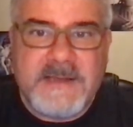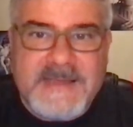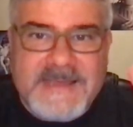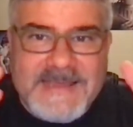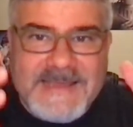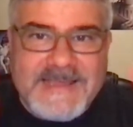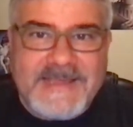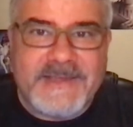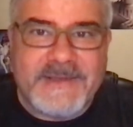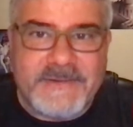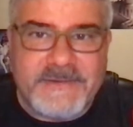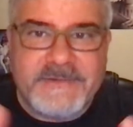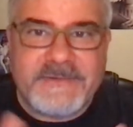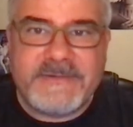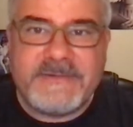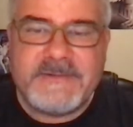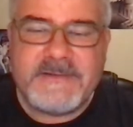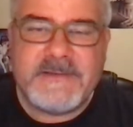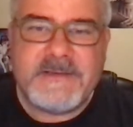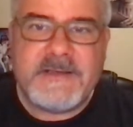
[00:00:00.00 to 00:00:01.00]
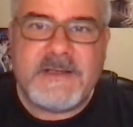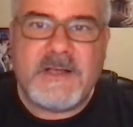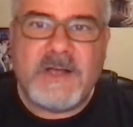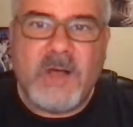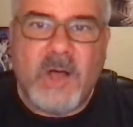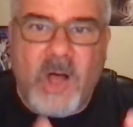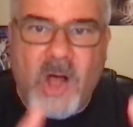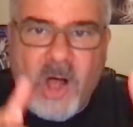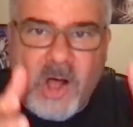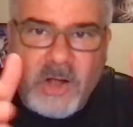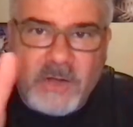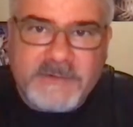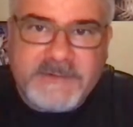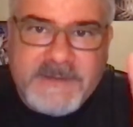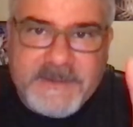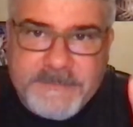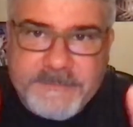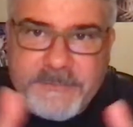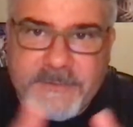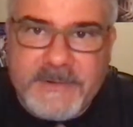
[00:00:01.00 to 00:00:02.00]
His, all
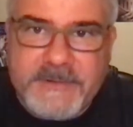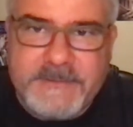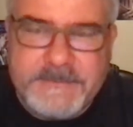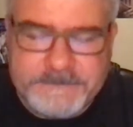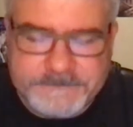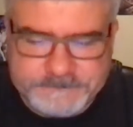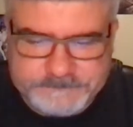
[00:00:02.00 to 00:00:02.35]
different,